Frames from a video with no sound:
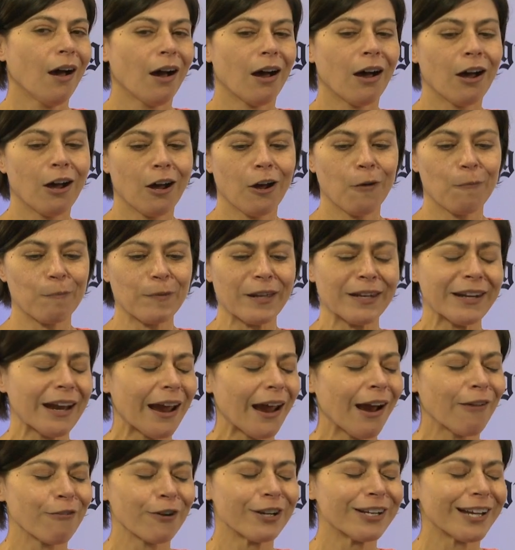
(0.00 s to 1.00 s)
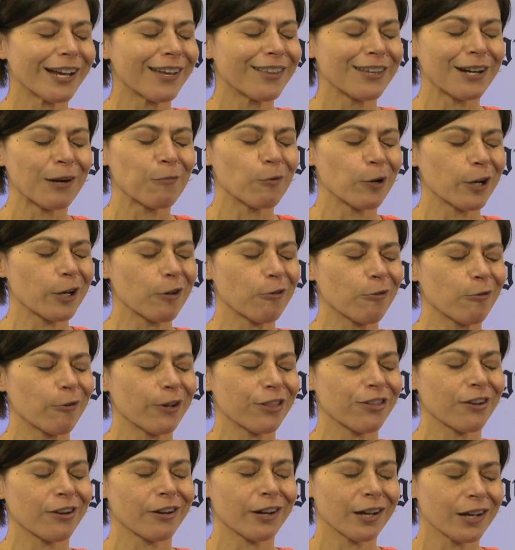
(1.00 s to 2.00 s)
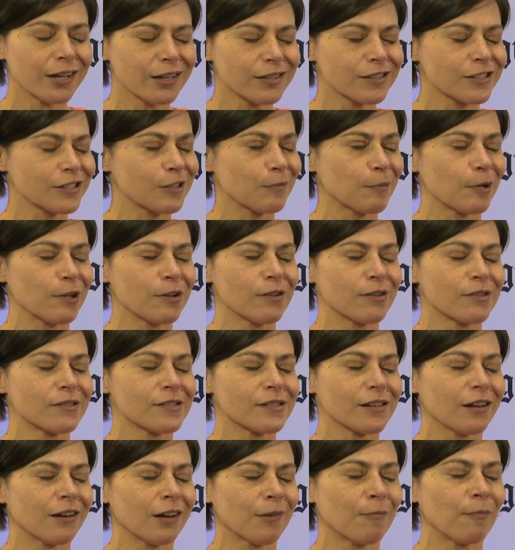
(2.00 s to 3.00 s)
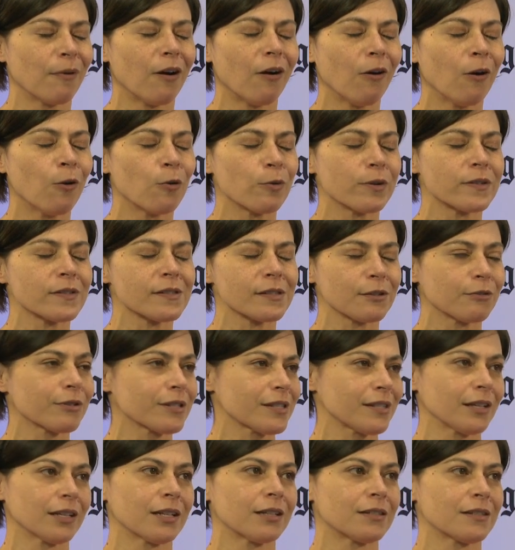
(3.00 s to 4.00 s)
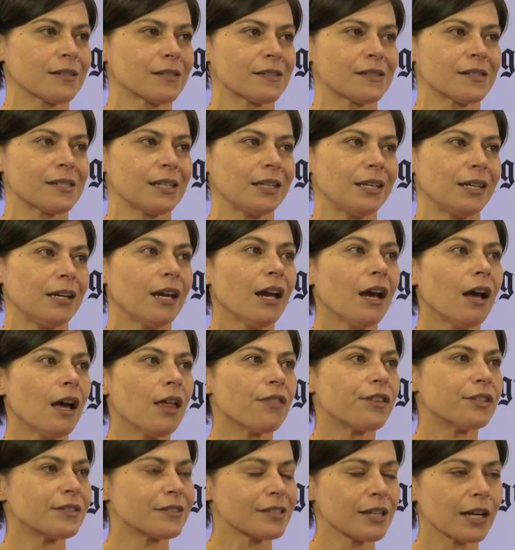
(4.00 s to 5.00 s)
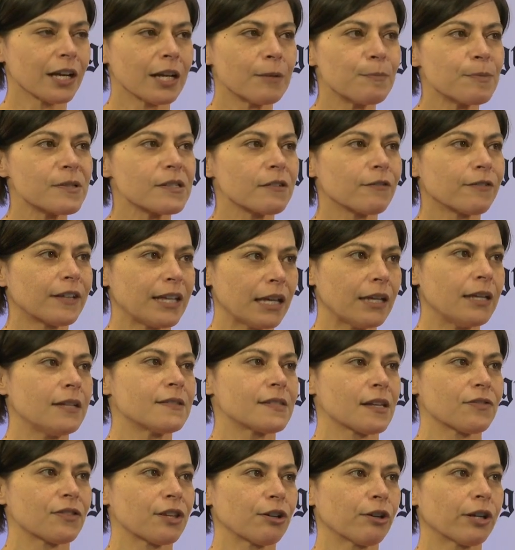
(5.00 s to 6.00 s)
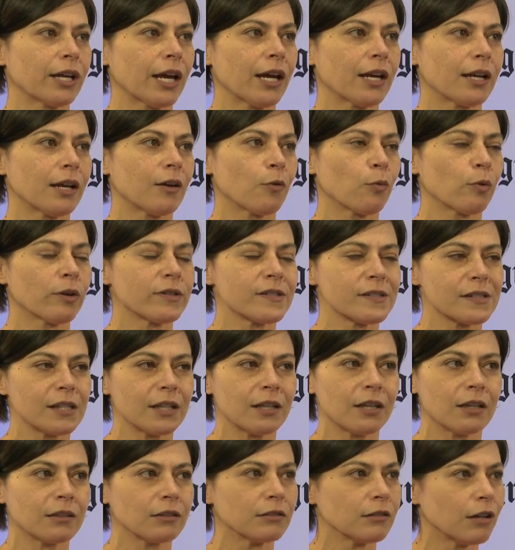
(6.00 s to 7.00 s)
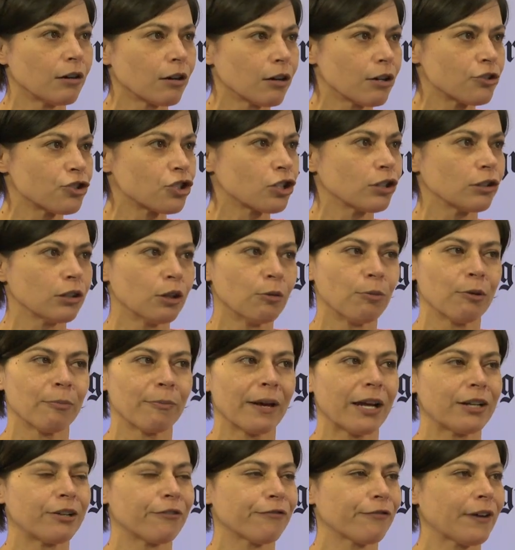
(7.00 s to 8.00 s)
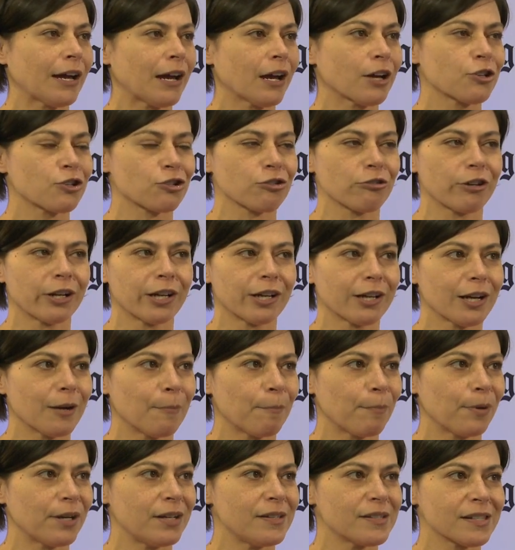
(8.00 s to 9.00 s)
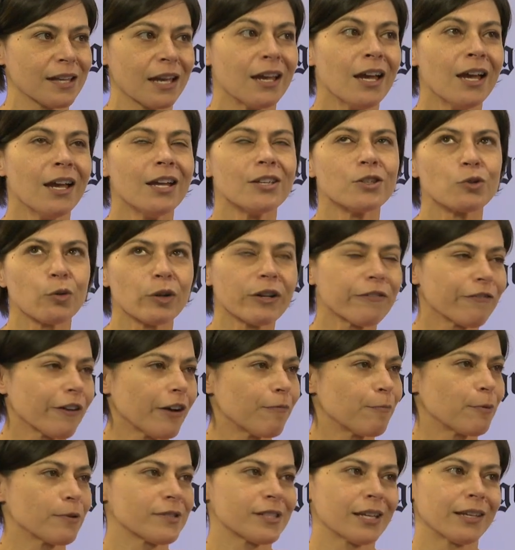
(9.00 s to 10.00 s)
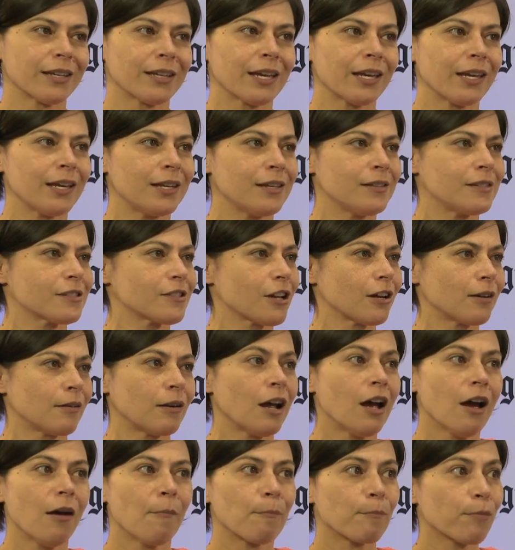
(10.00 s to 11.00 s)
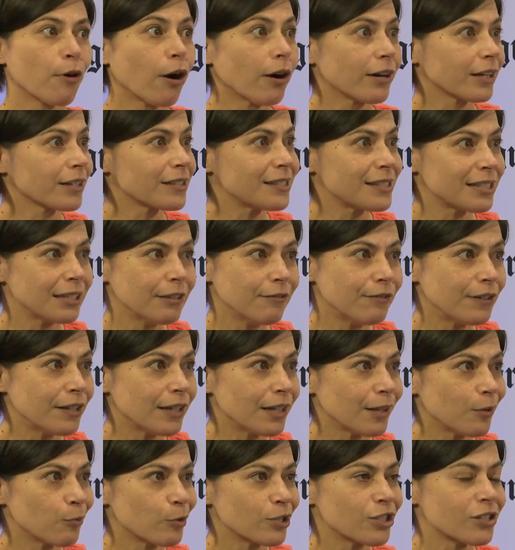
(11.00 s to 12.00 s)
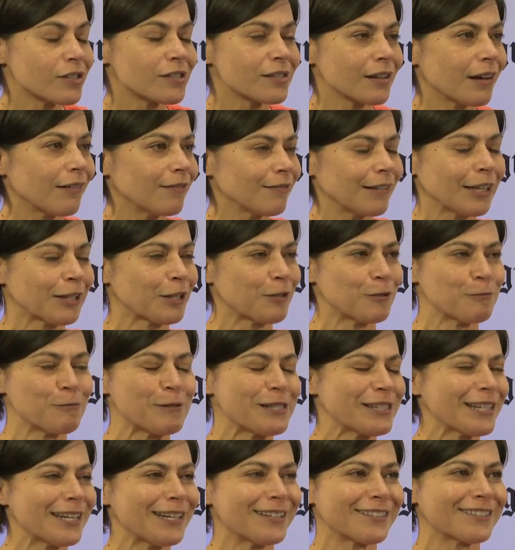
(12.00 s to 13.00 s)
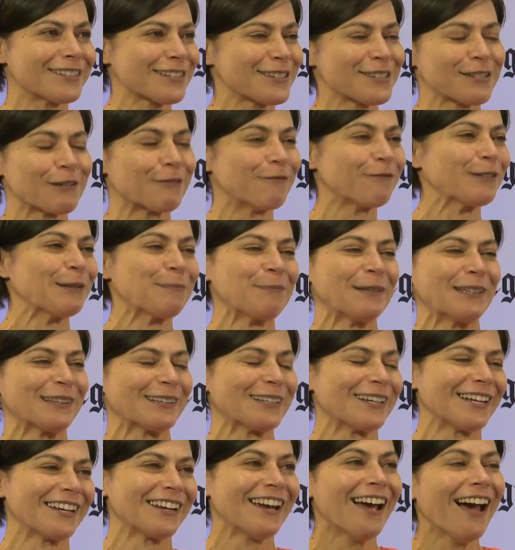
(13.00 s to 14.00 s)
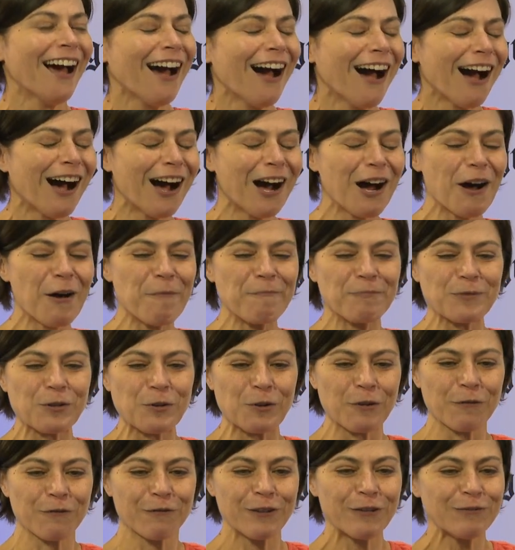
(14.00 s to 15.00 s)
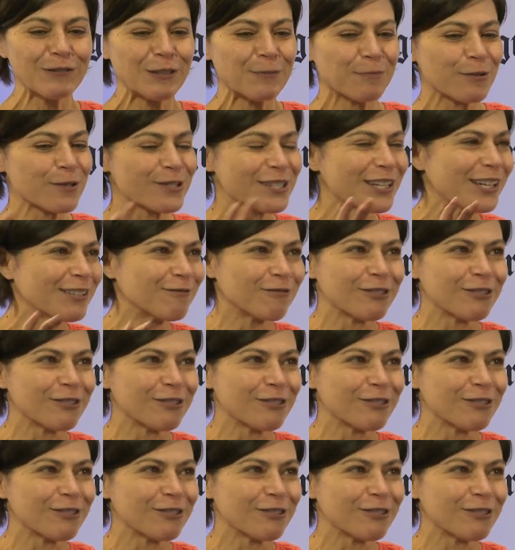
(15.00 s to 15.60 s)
And every day that I'm working with our customers, I'm always so excited to see the types of gains that they're getting. We're seeing large global manufacturing companies get 25% gains on productivity, which is, like we say it just so flippantly, or 50%